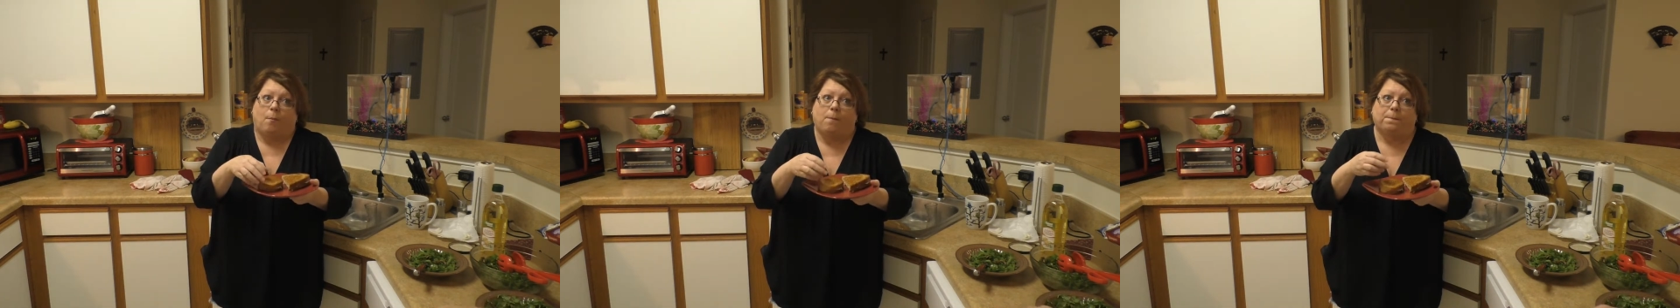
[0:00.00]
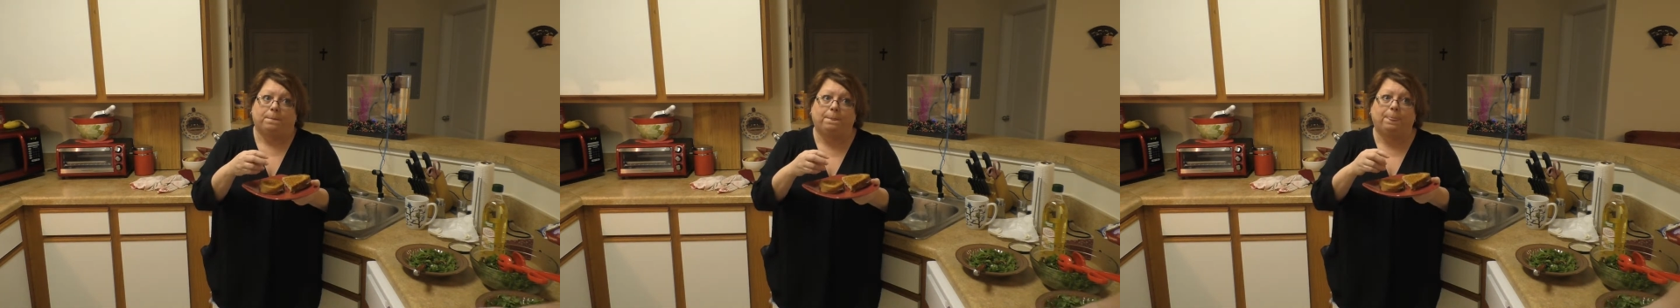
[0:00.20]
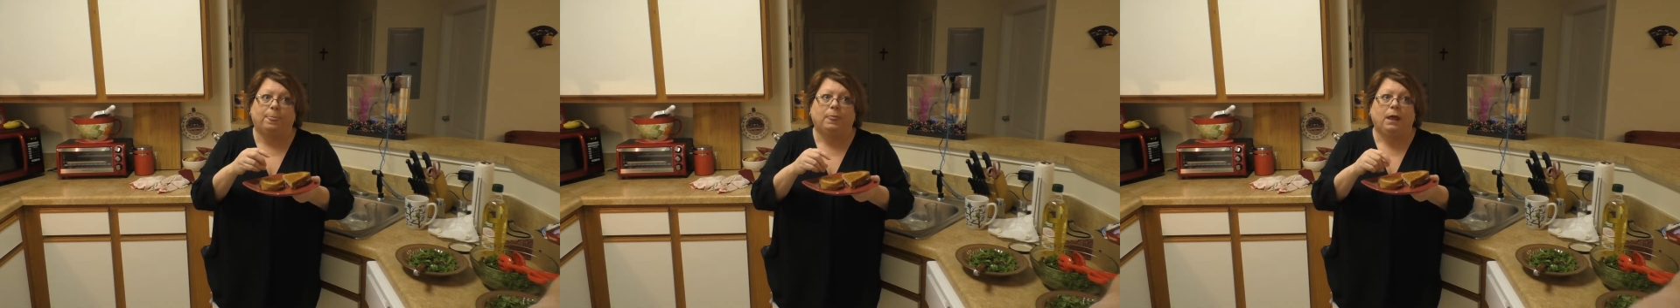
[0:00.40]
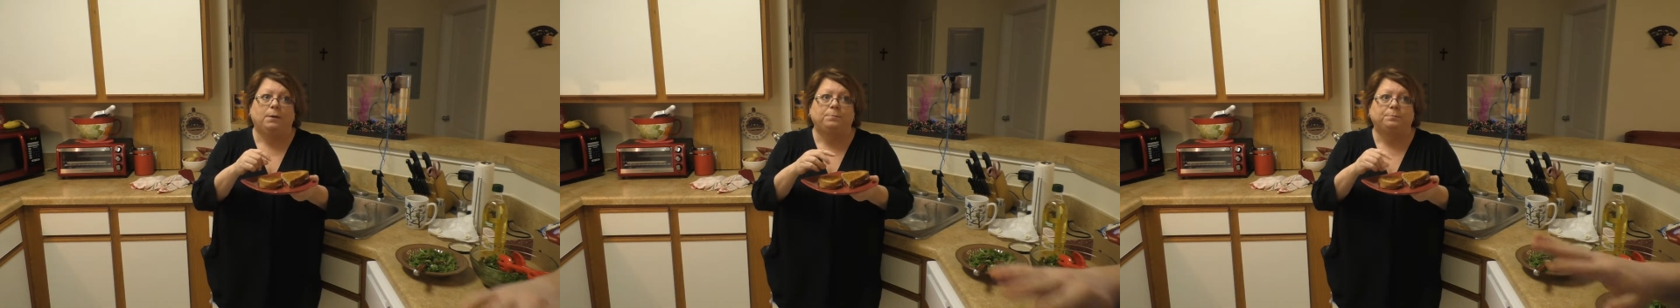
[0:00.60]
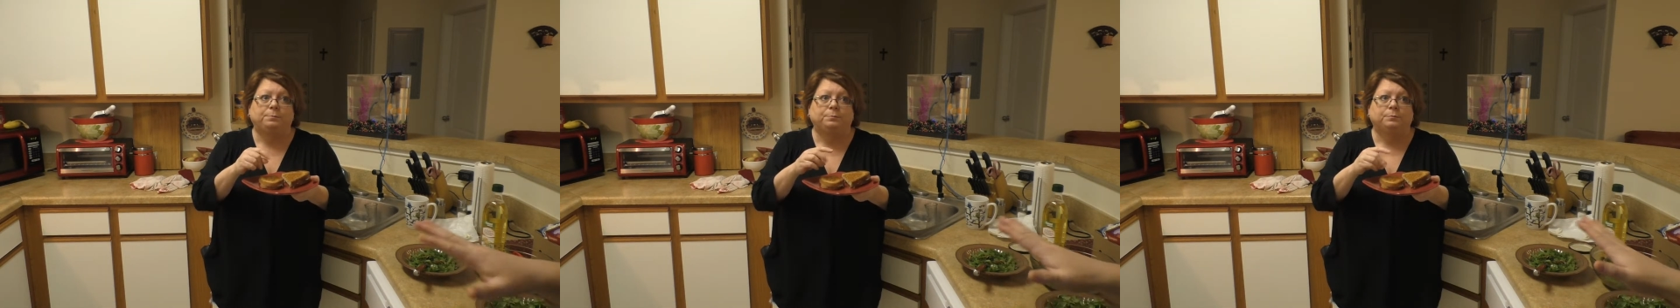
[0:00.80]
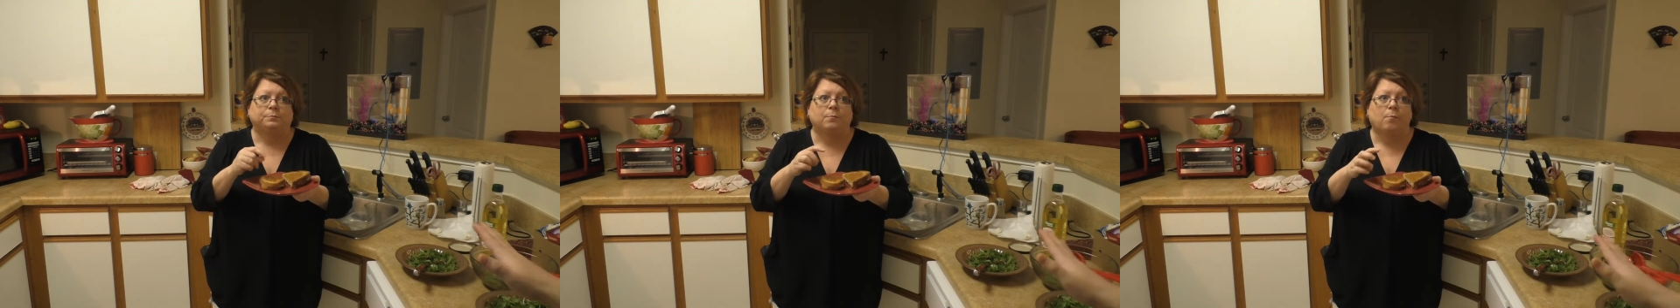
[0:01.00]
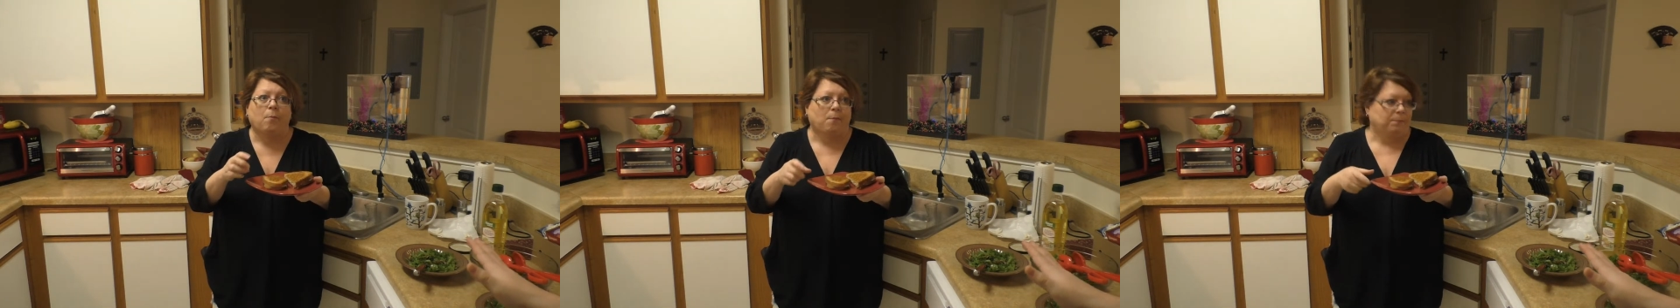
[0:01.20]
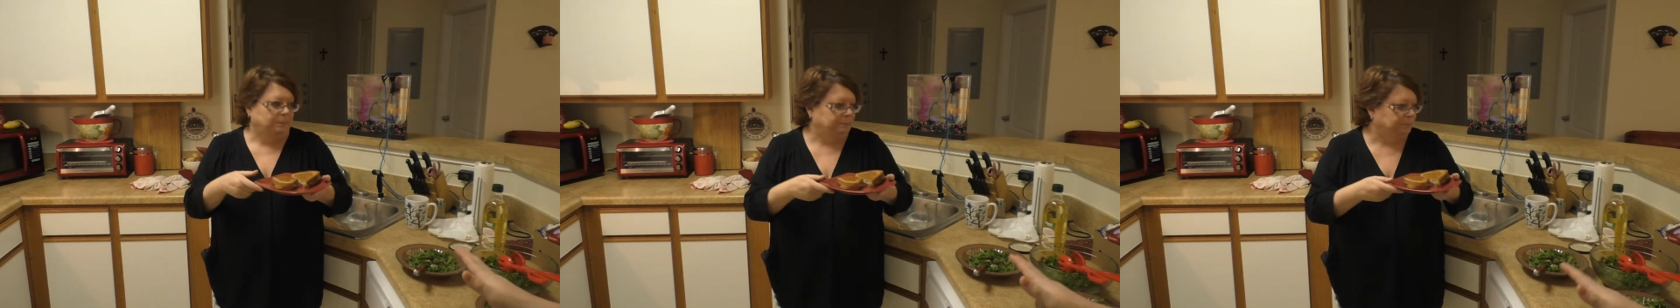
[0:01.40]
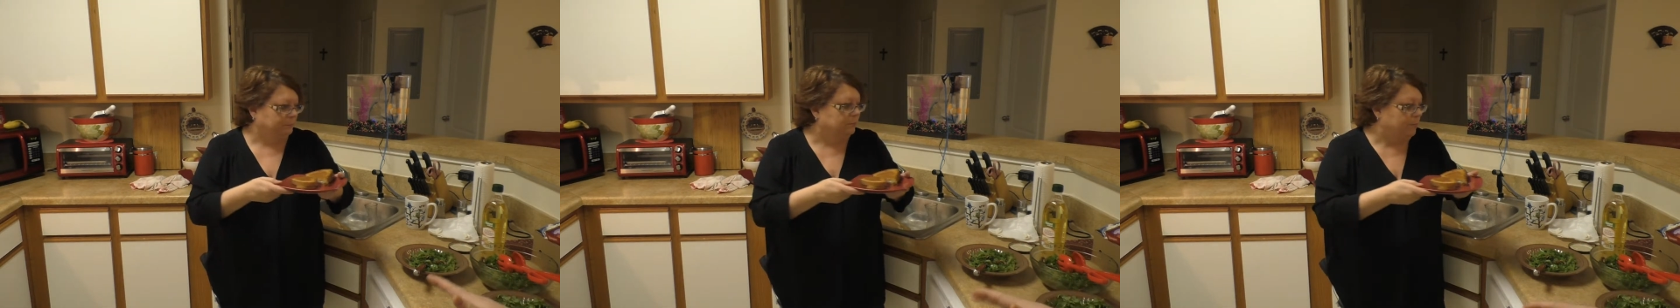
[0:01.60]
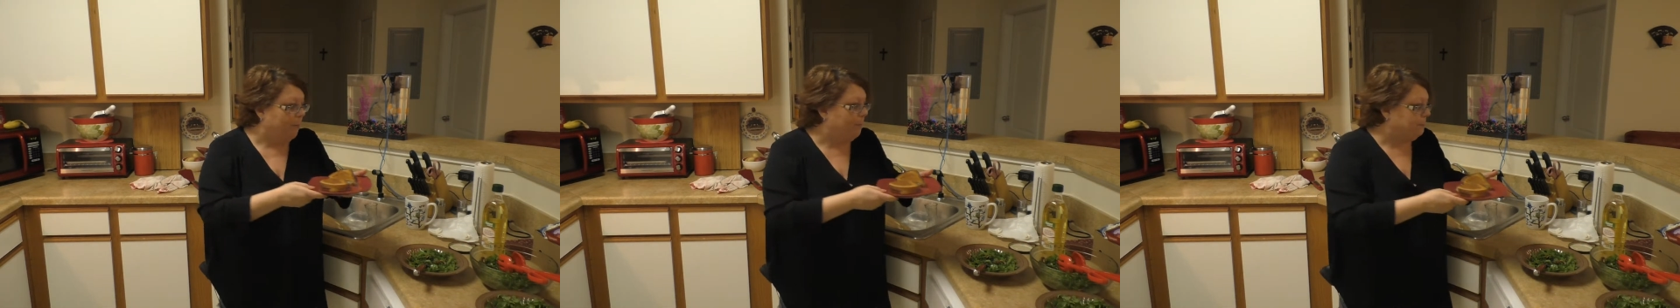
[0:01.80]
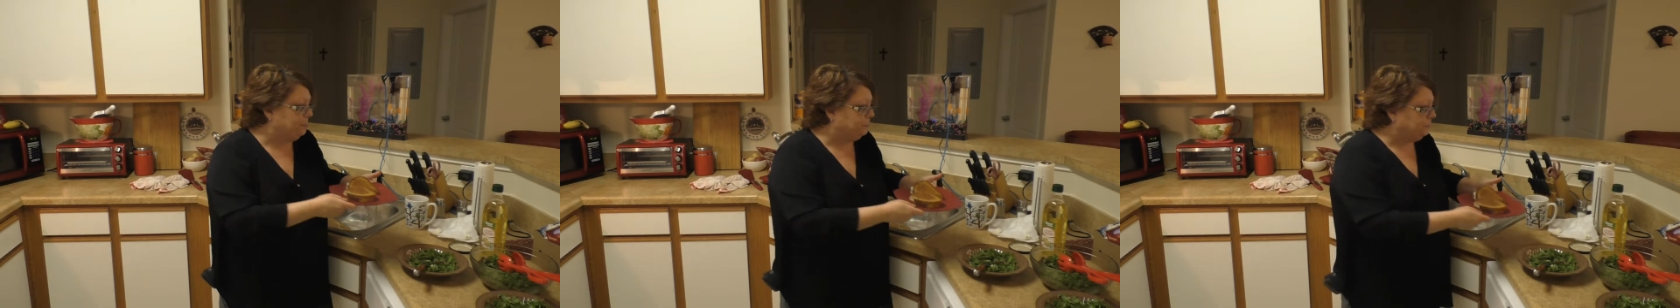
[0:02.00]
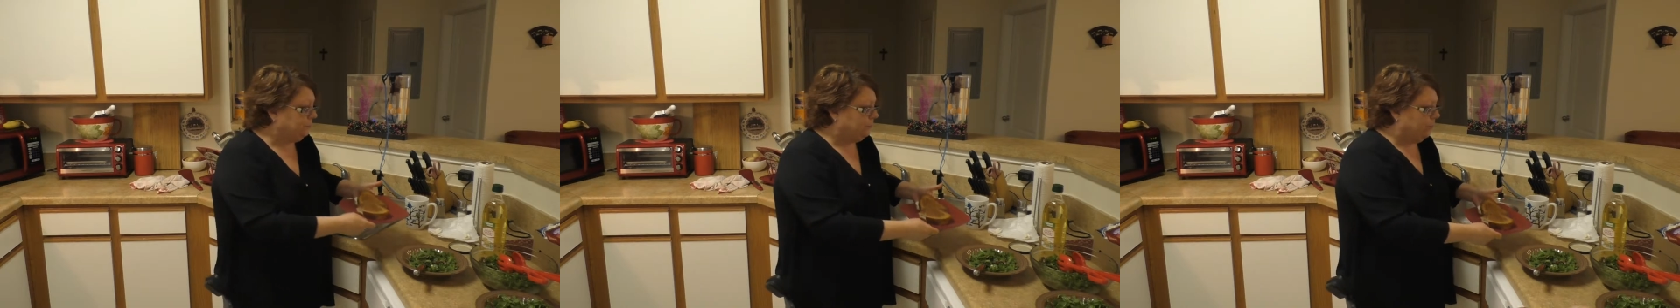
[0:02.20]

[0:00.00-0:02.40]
and that's the limit of my knowledge.